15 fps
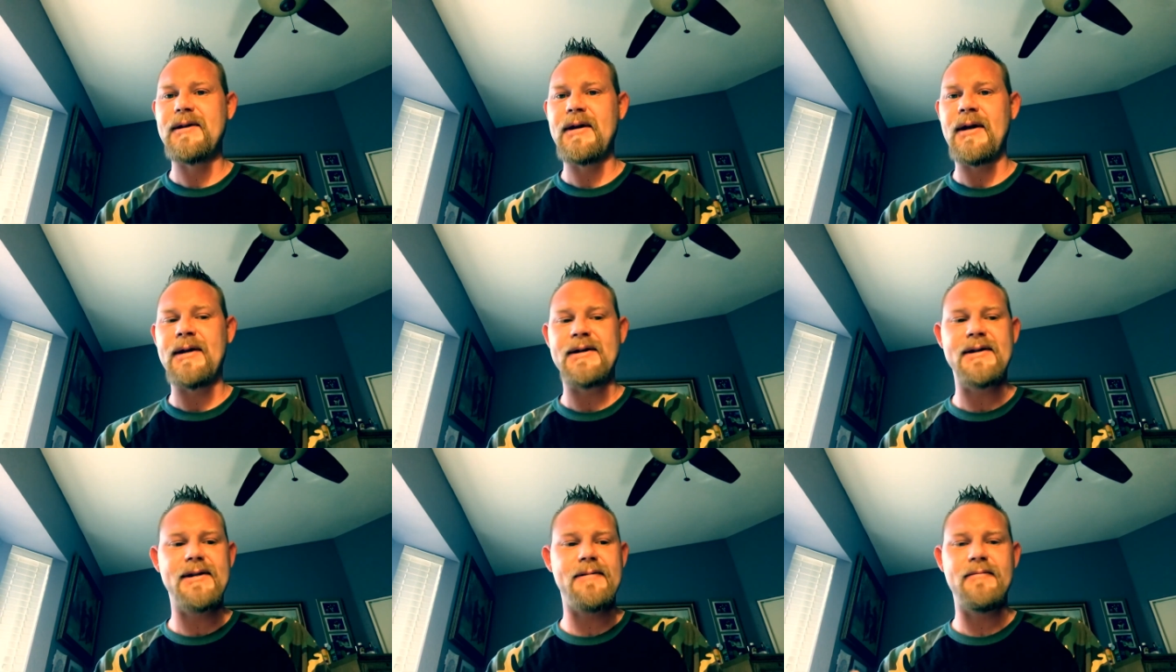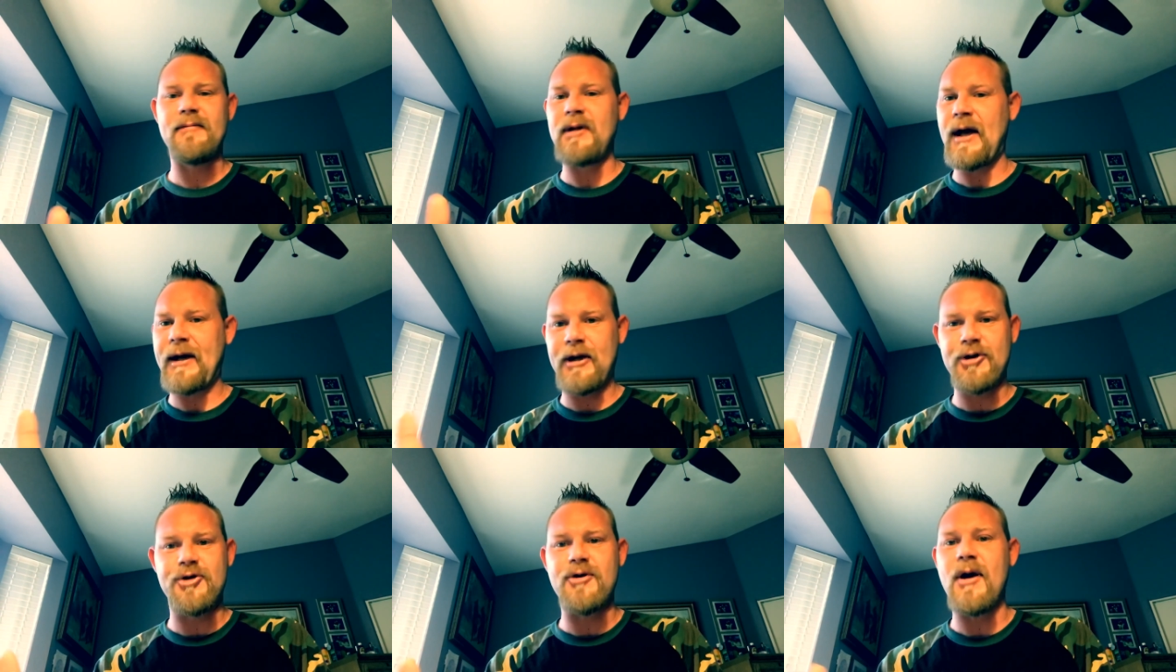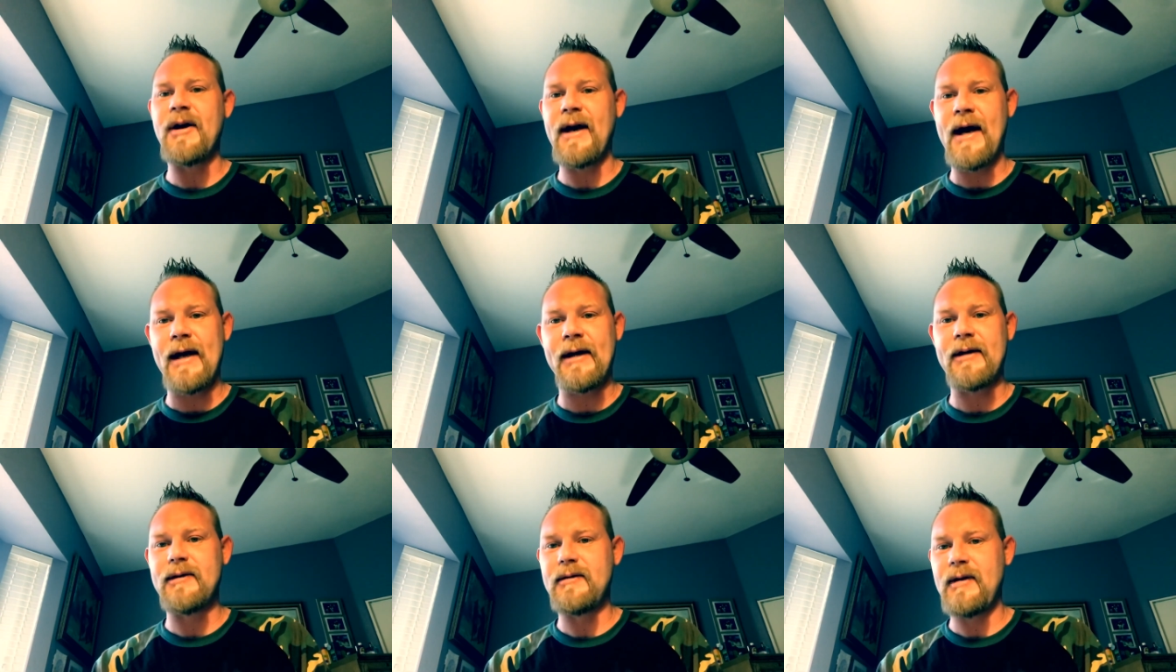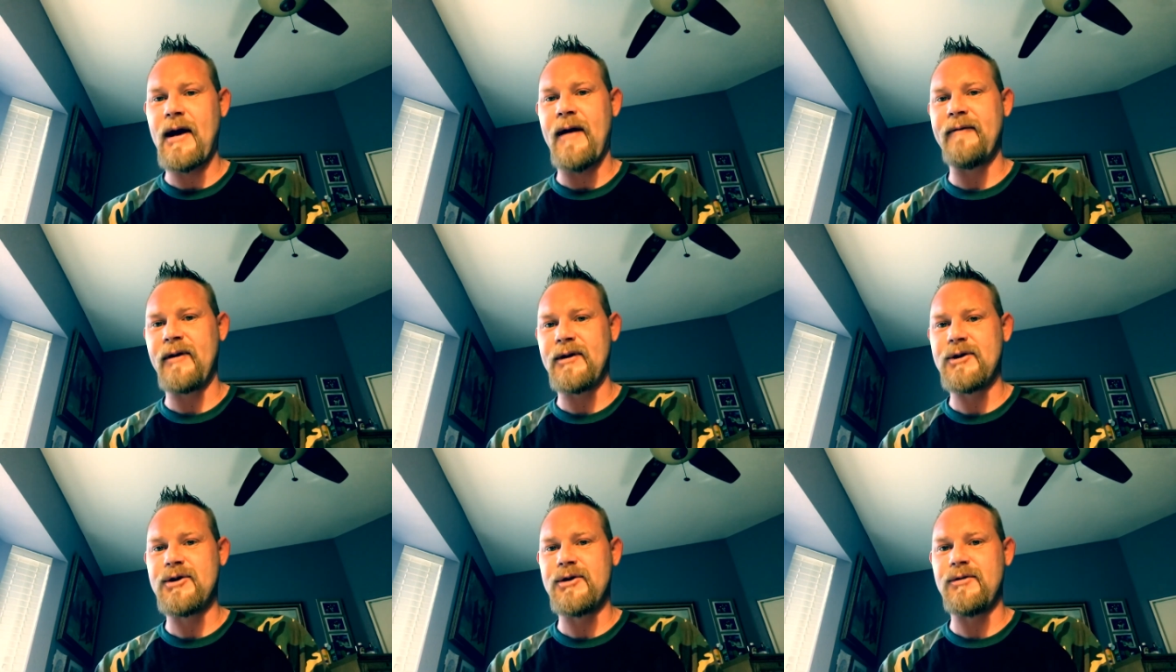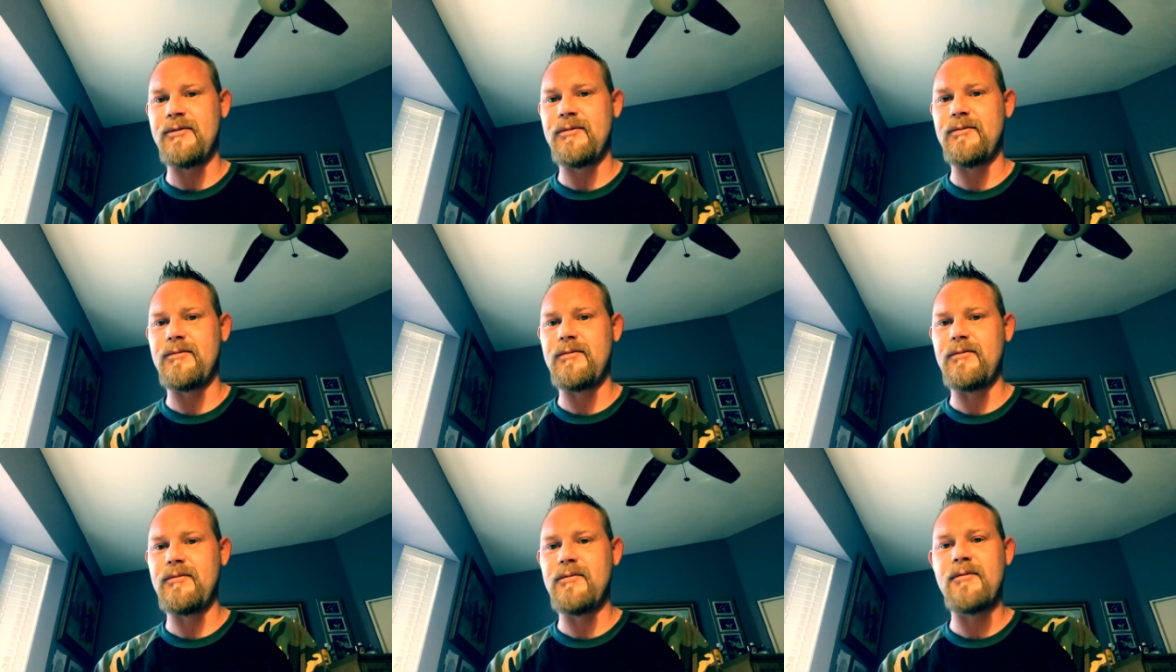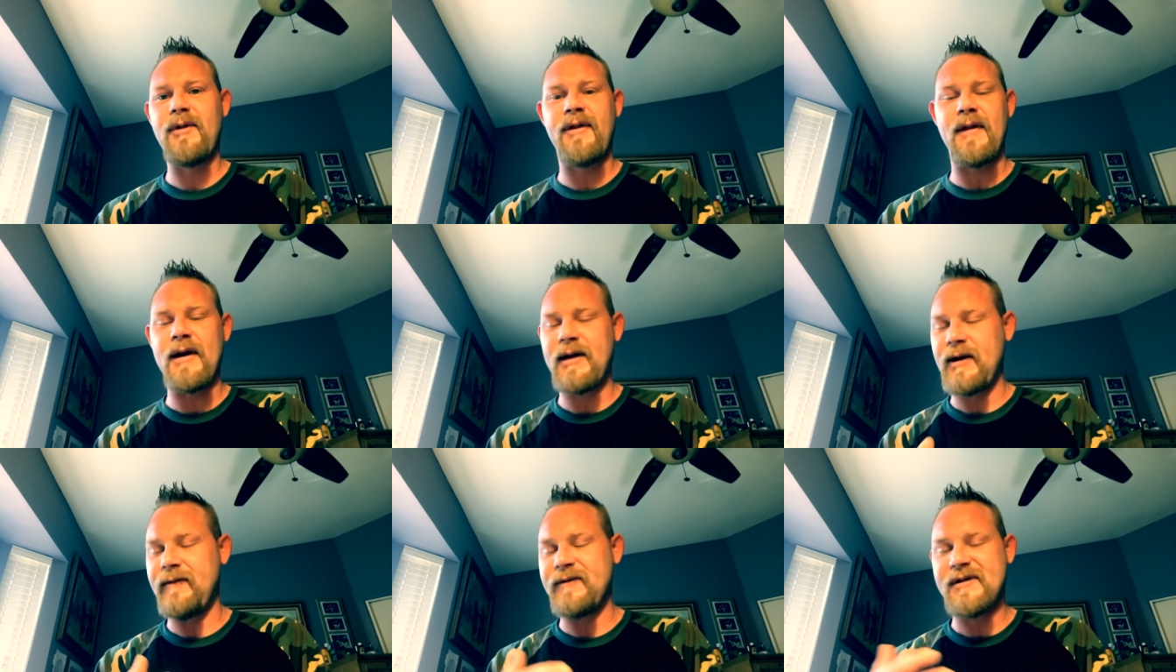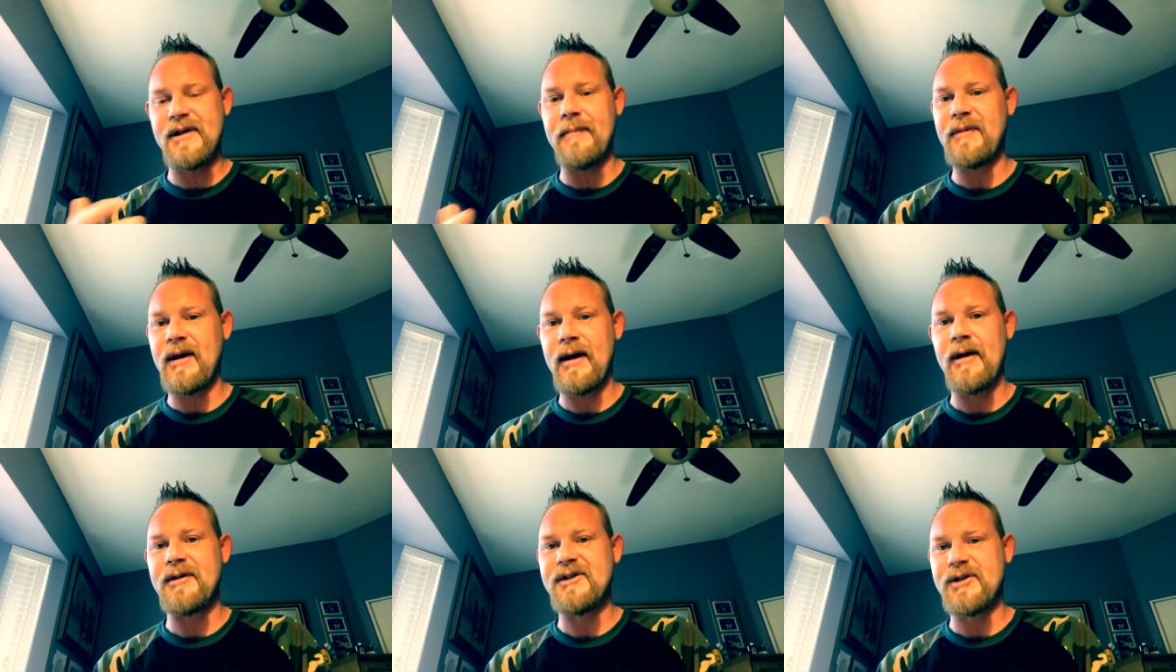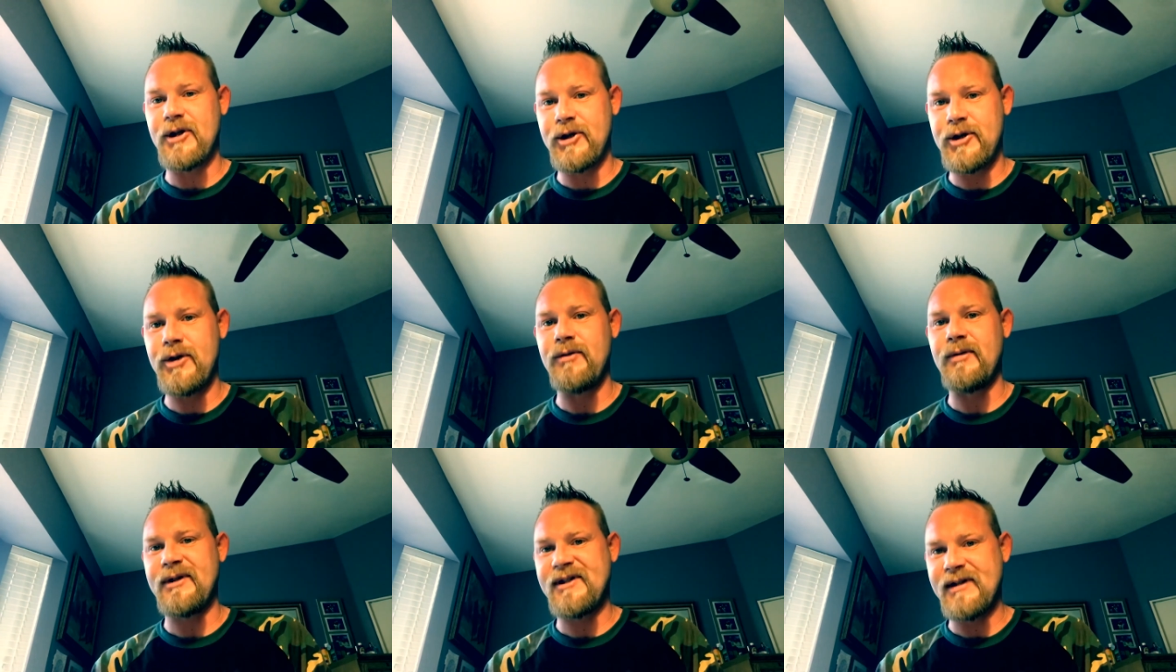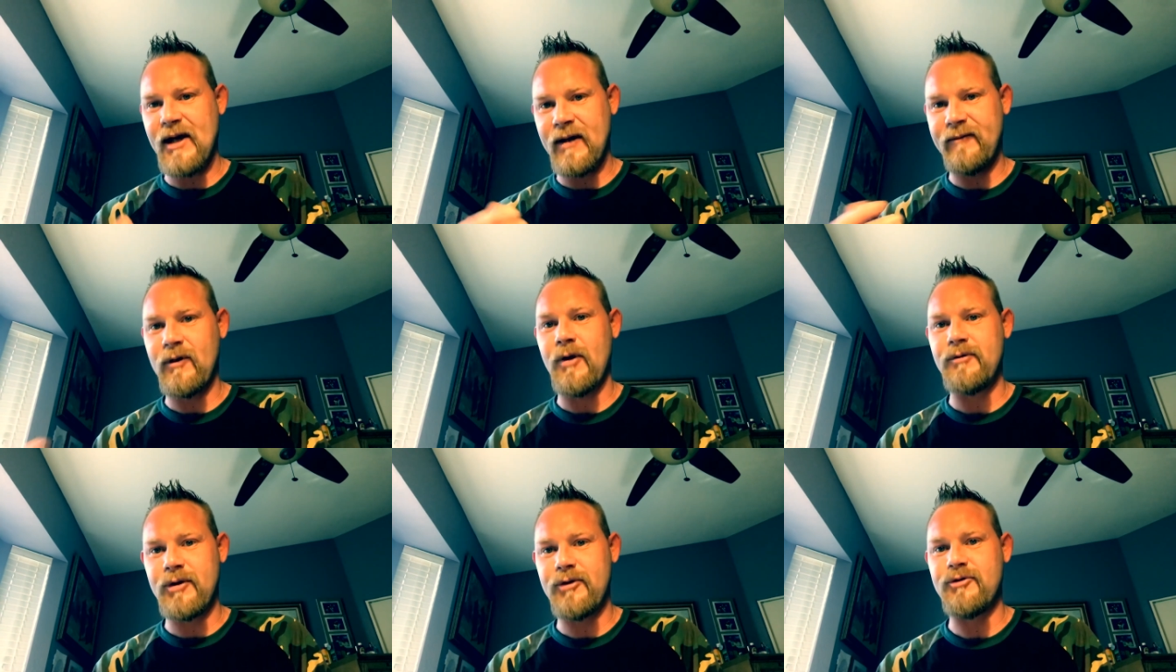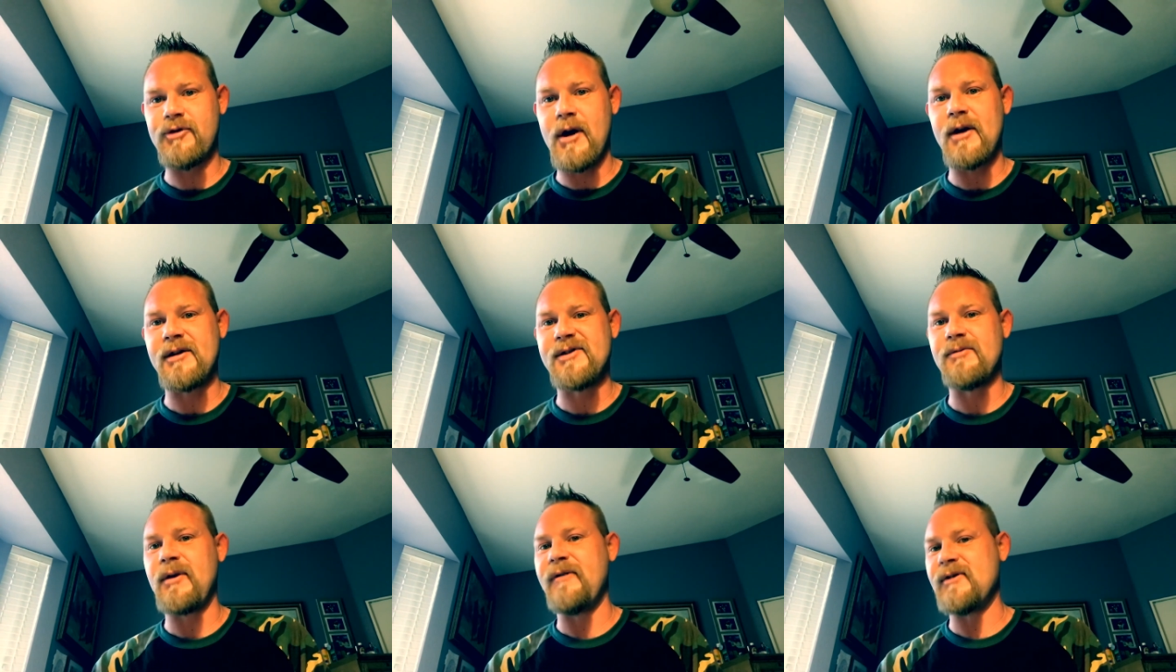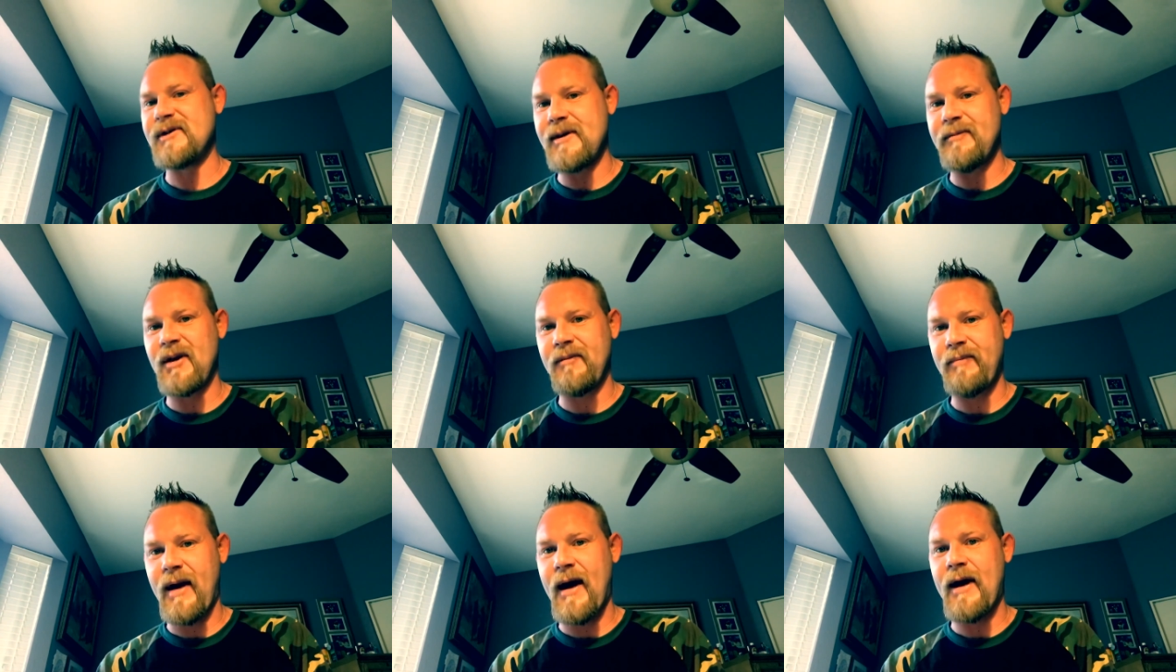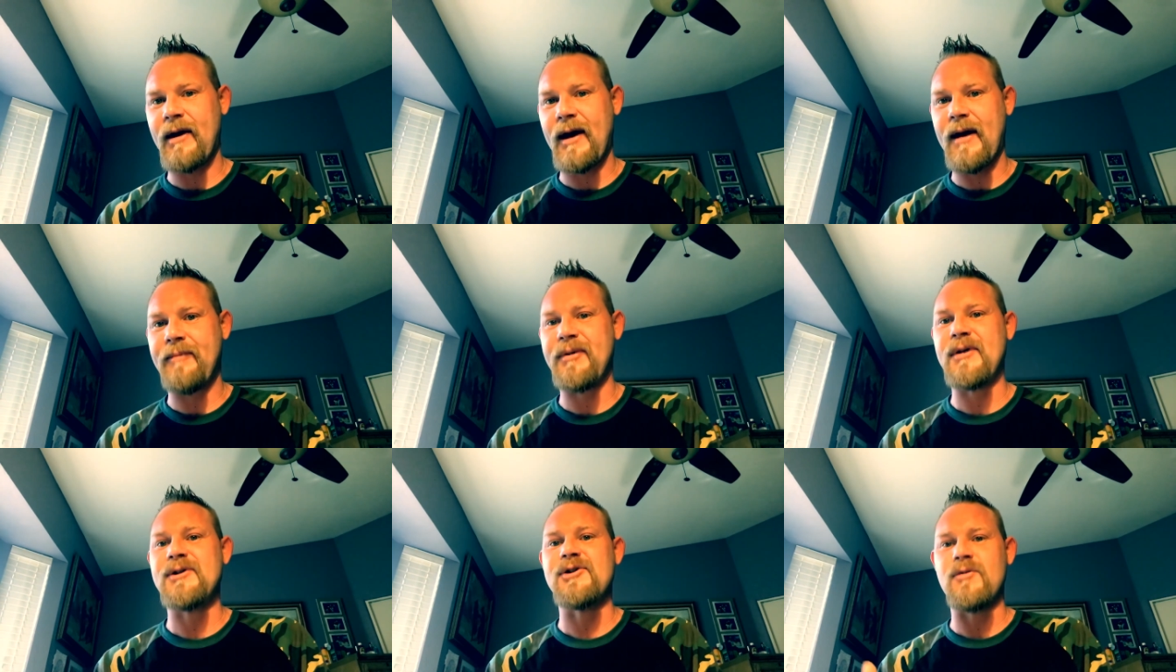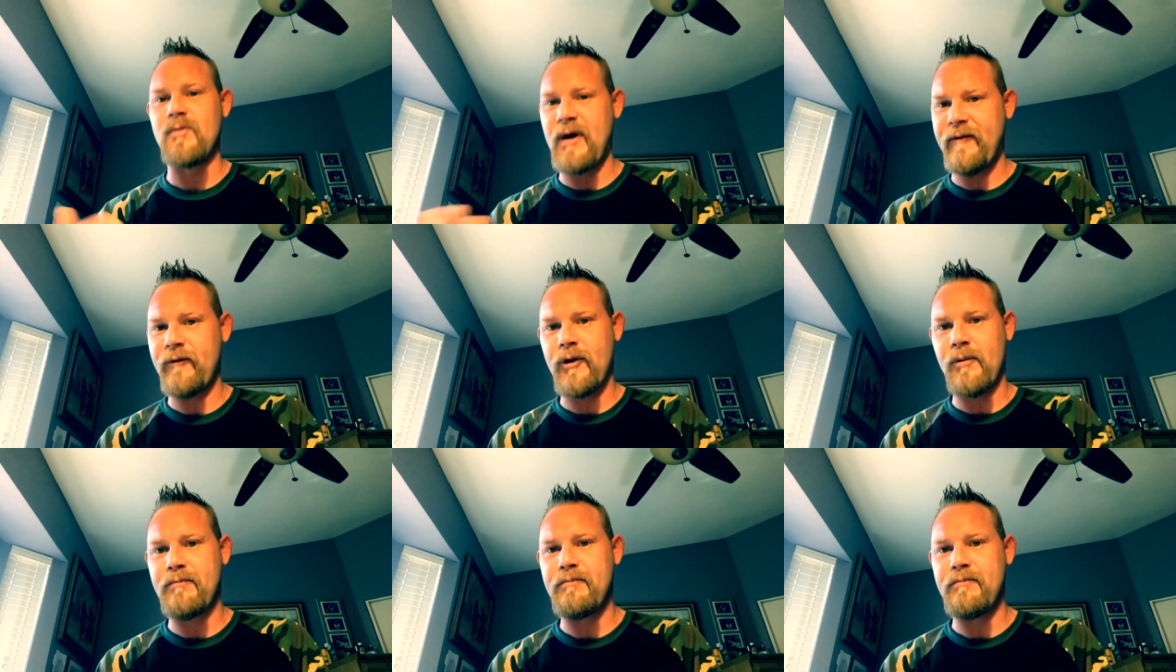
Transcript: It's like a drug addict having to think of something else to do instead of go do drugs whenever something bad happens or whenever they're